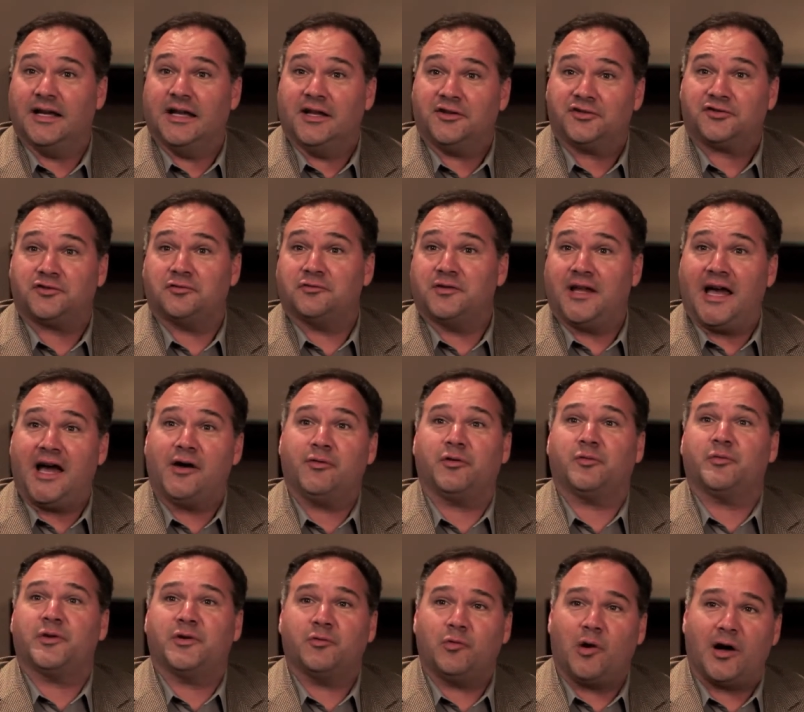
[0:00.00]
So now
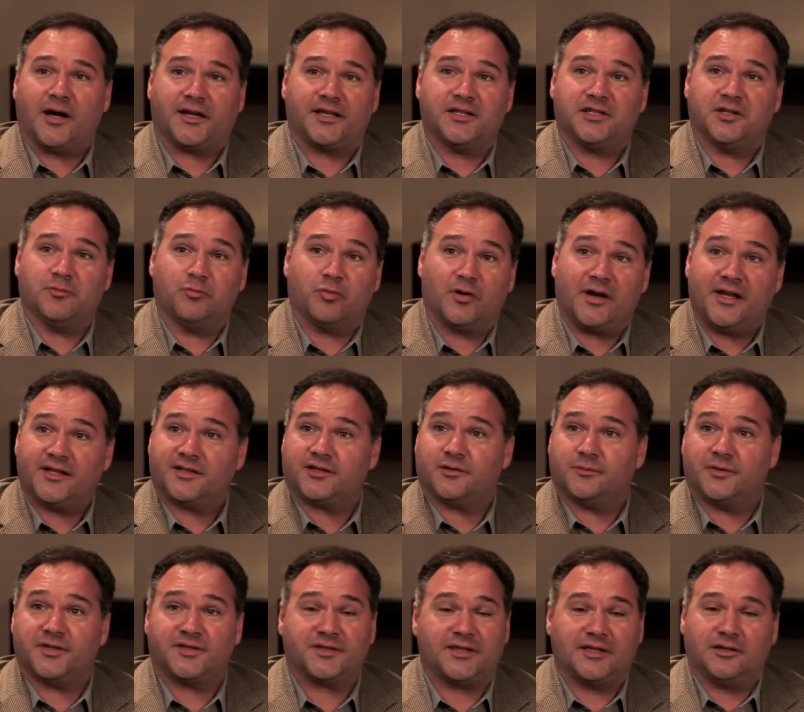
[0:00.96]
when we walk into brands and
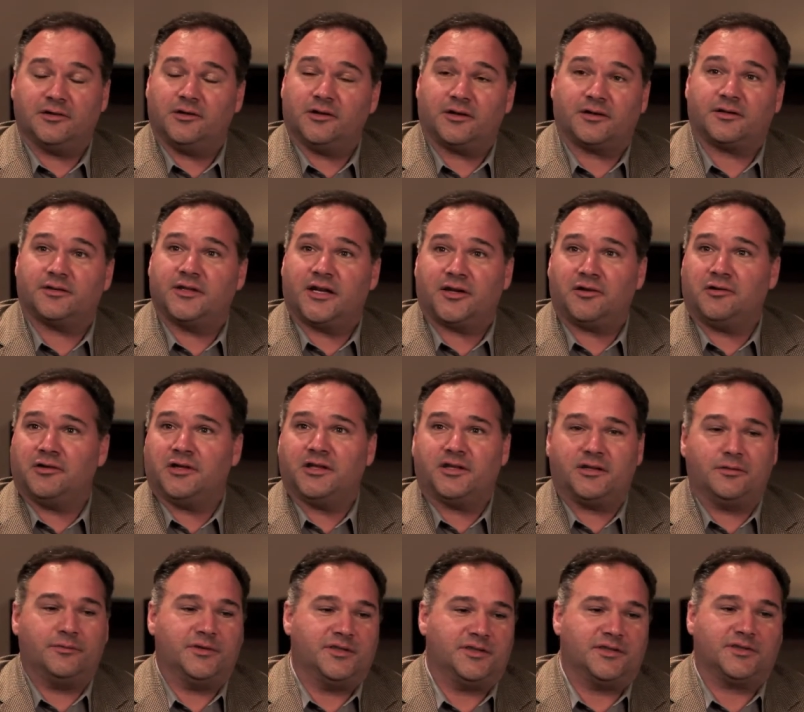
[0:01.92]
we say, look, not only
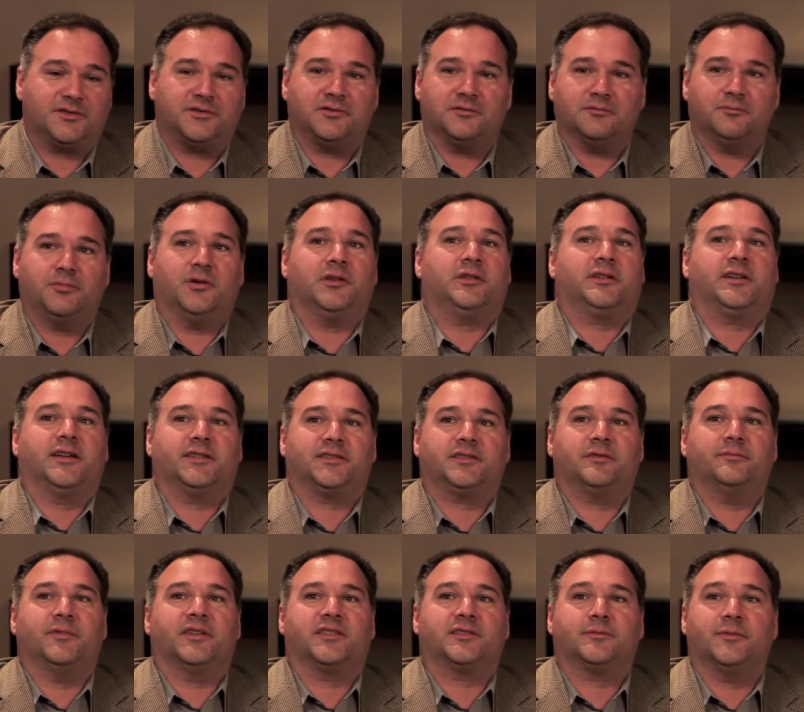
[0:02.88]
can we just do bulk
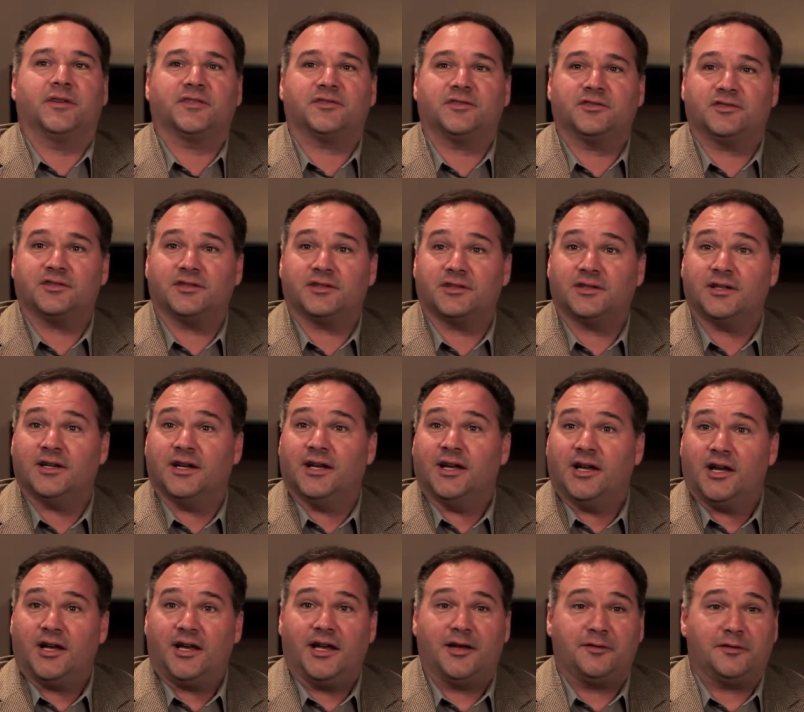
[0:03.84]
SMS messaging,
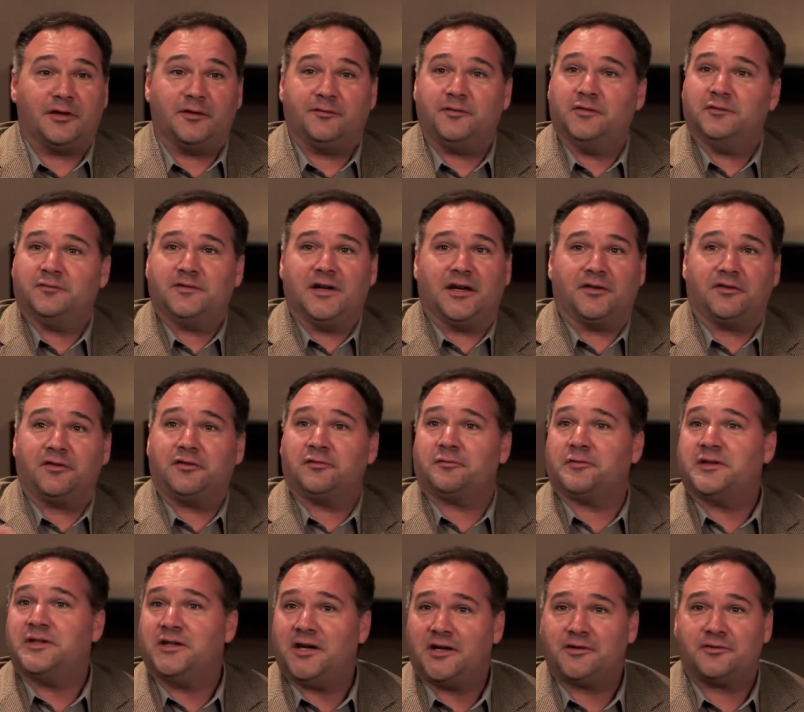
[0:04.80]
uh, if you've got
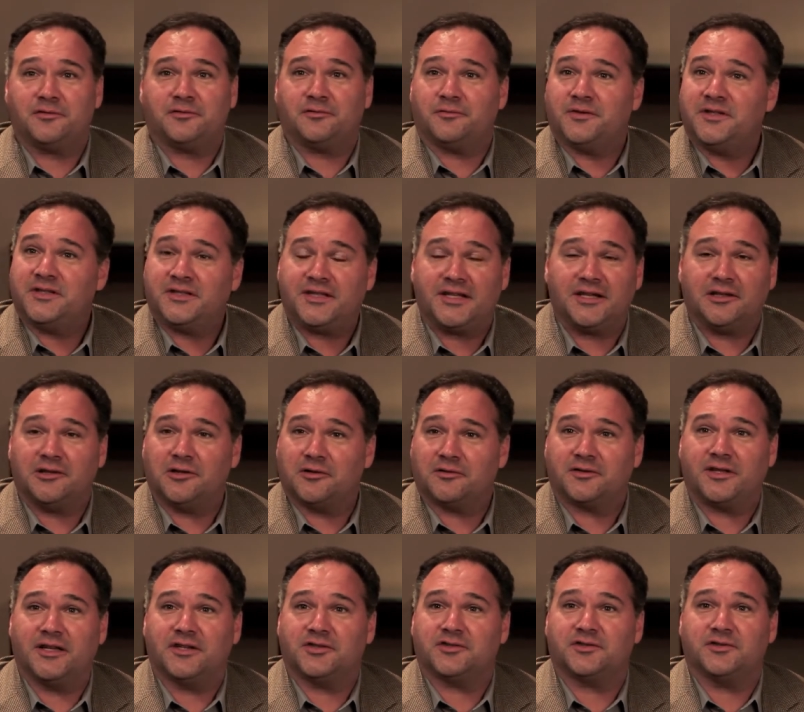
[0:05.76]
300 retail
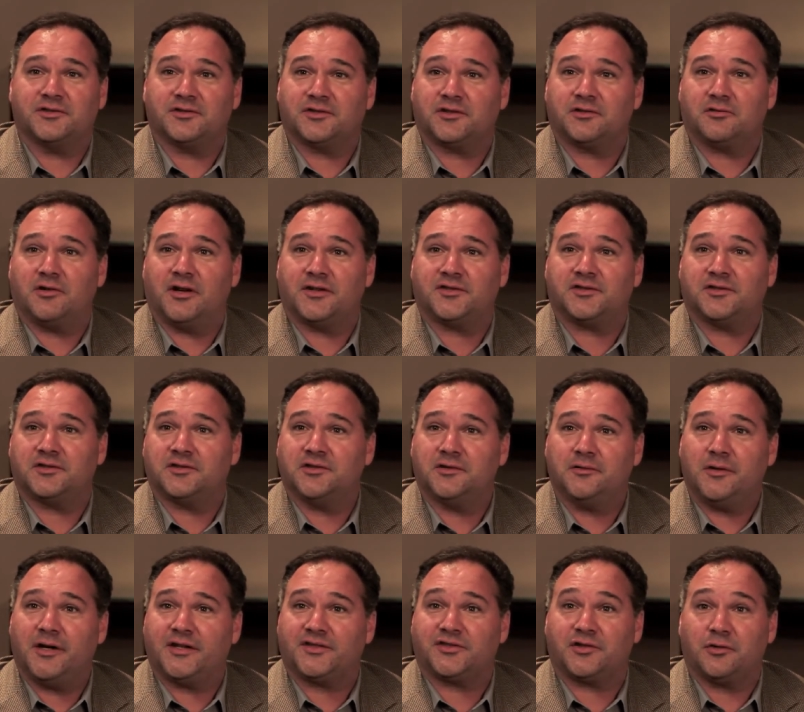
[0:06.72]
locations across the
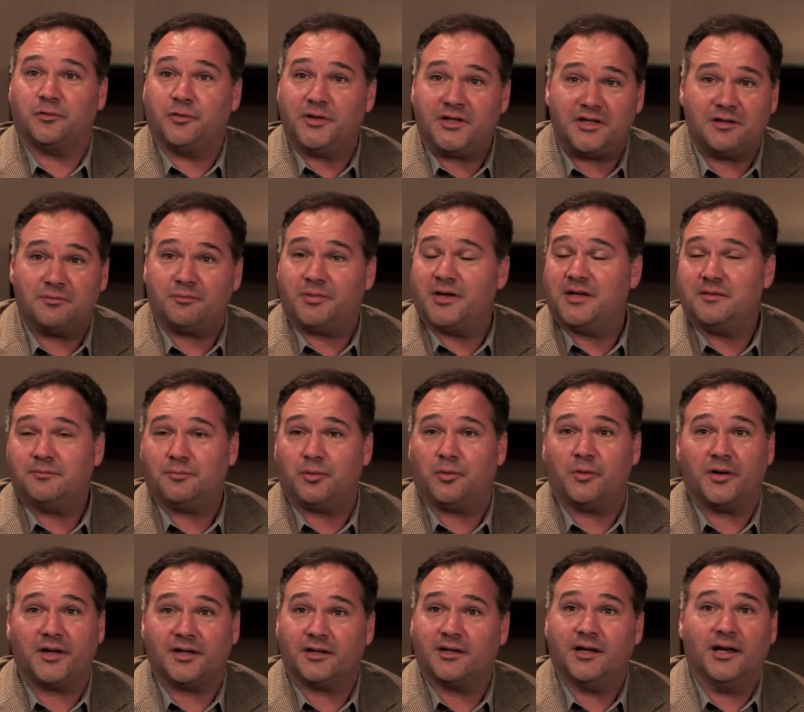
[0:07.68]
US, we can
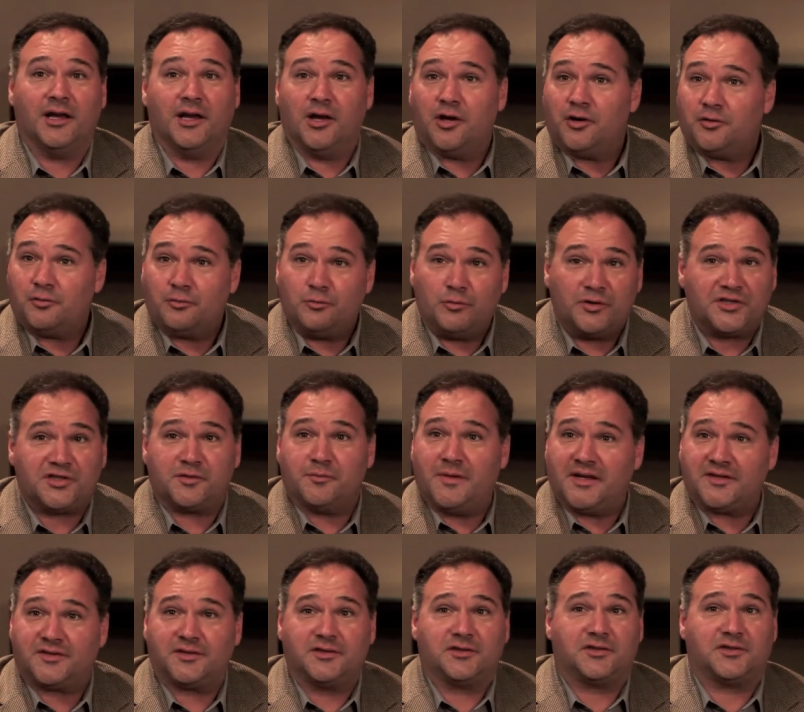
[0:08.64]
pinpoint which
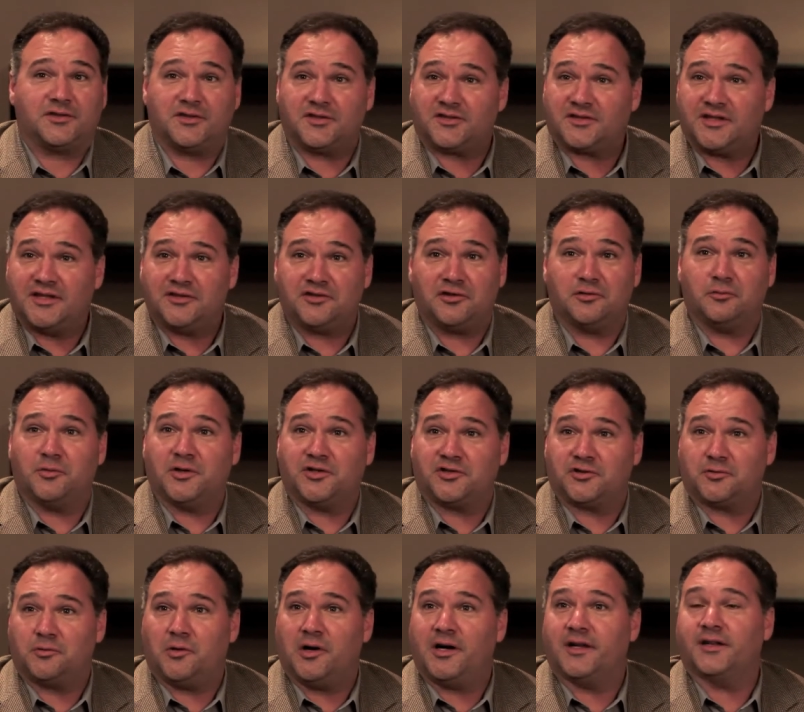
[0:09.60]
message to send to
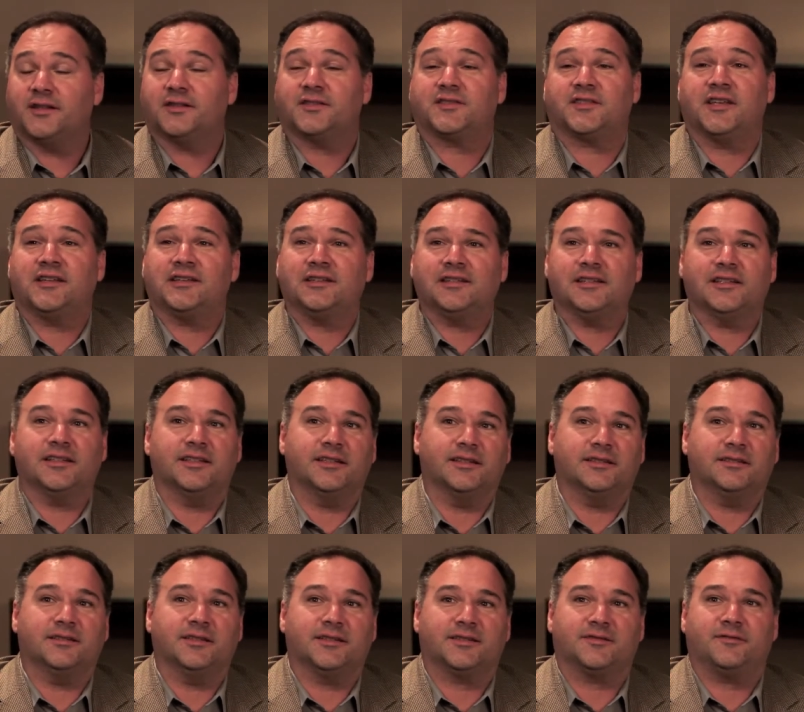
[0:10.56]
which one, suddenly
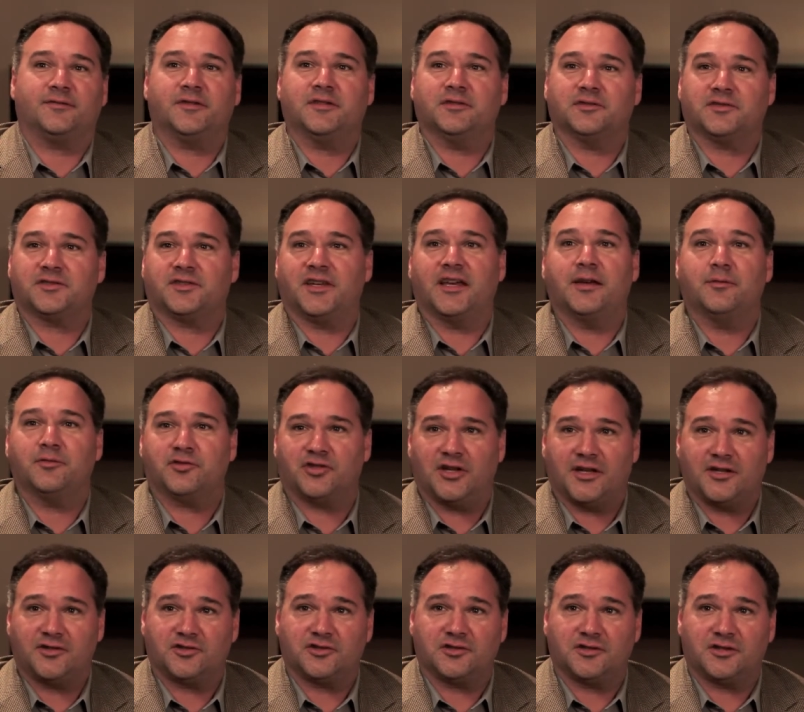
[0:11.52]
this feels game
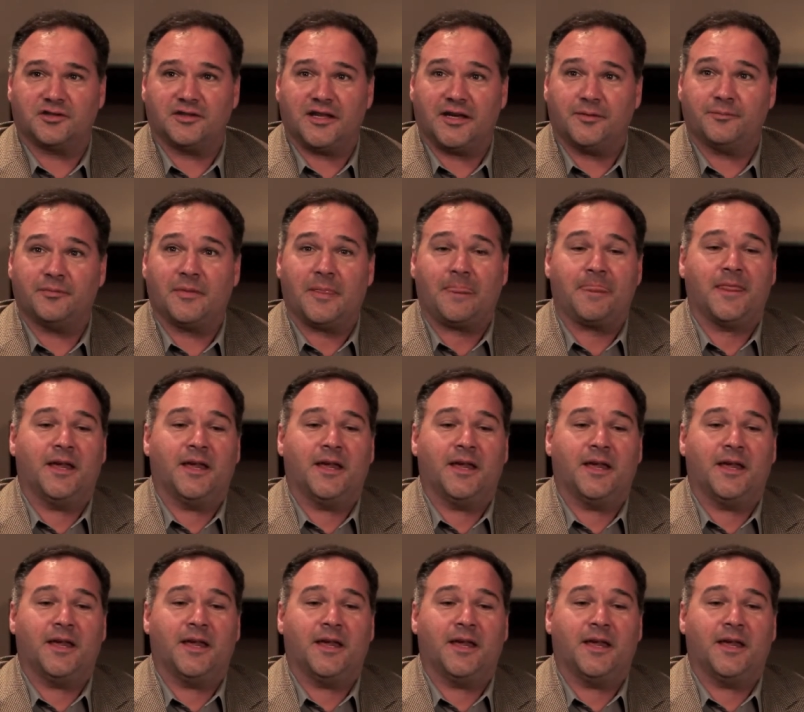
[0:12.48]
changing to them.